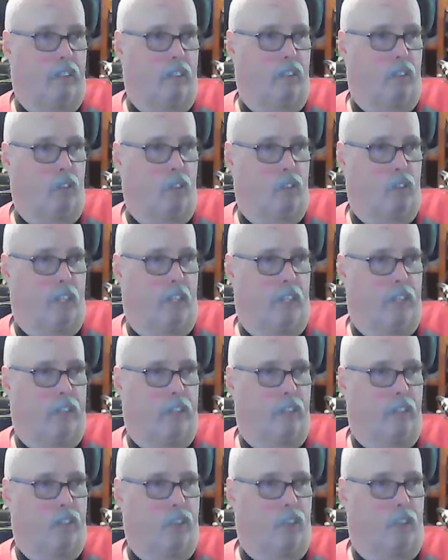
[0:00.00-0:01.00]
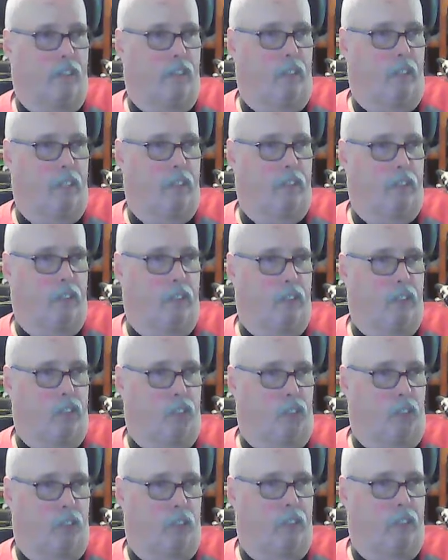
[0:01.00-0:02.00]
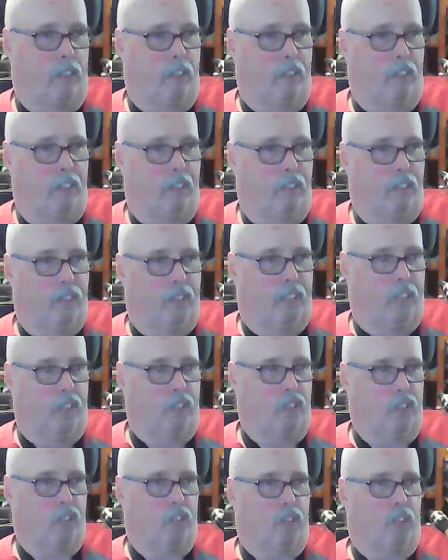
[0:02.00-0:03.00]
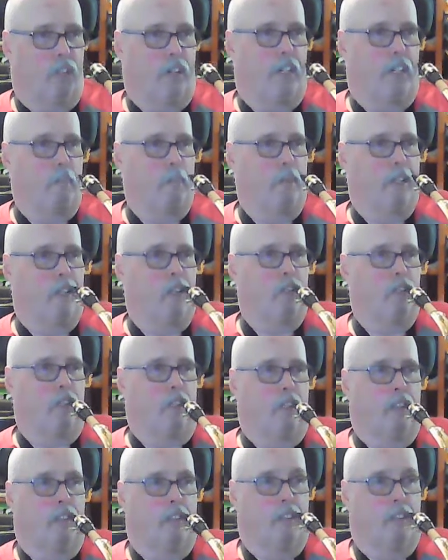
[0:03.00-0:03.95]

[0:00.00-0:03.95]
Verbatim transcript: the notes down here, so I'm not even going to show you because it's quite embarrassing.